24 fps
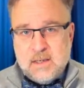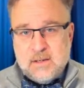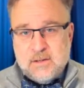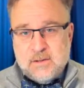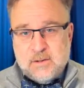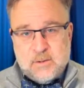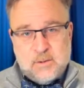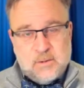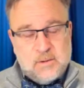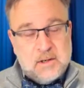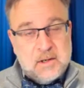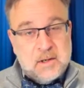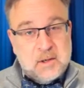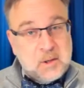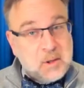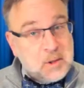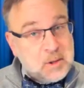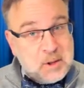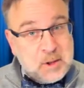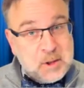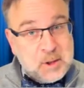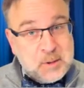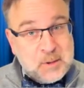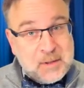Certainly
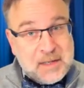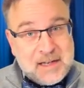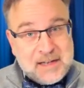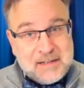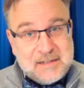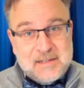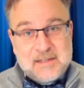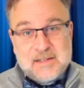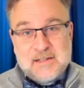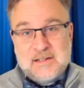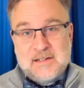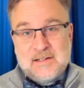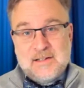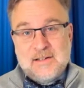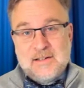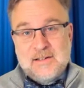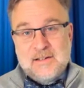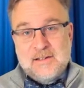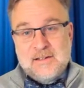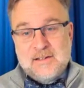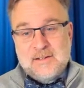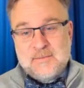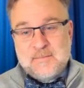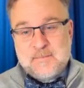could do that,
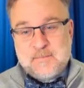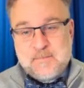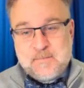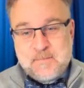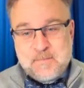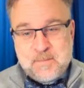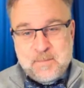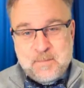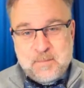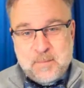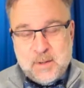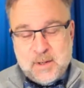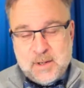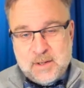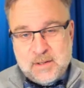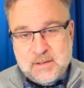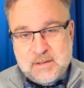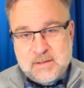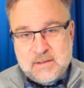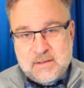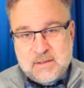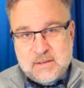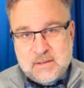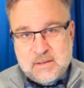
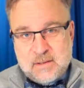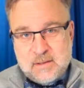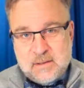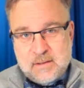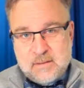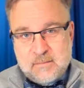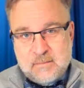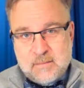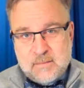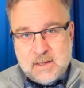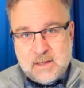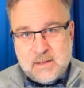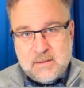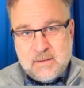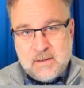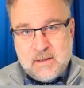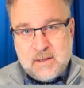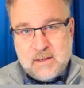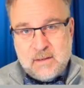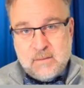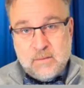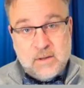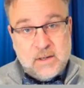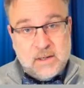but I
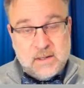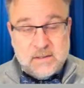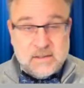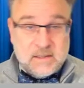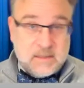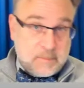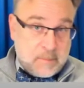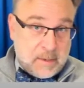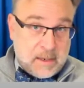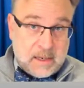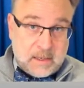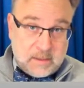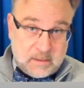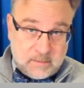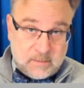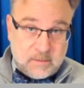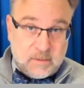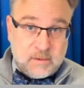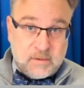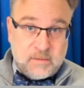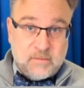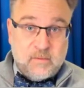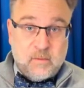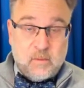think within the span of
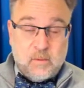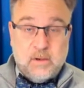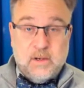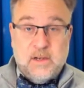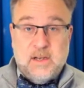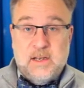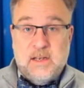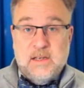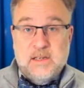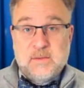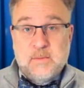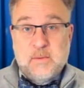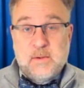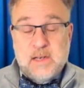those 4 days,